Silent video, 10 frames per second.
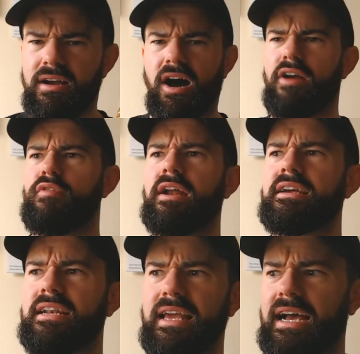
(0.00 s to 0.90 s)

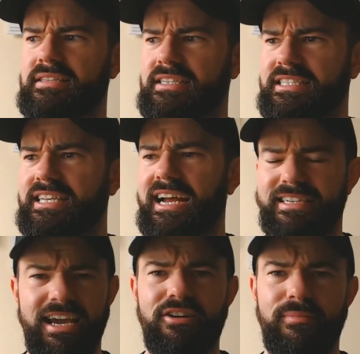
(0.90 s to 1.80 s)
Ironically, as I sat
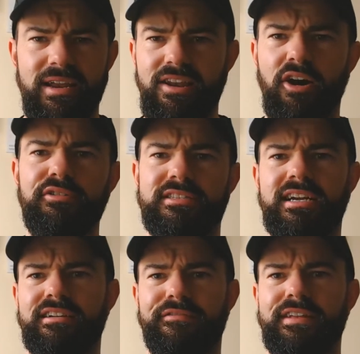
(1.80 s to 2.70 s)
down, my nose
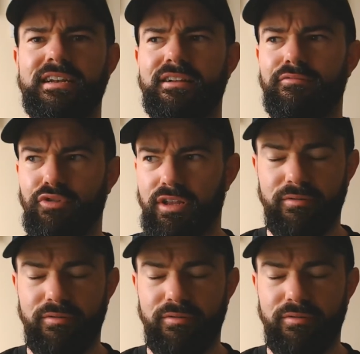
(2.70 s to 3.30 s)
started to feel a little runny,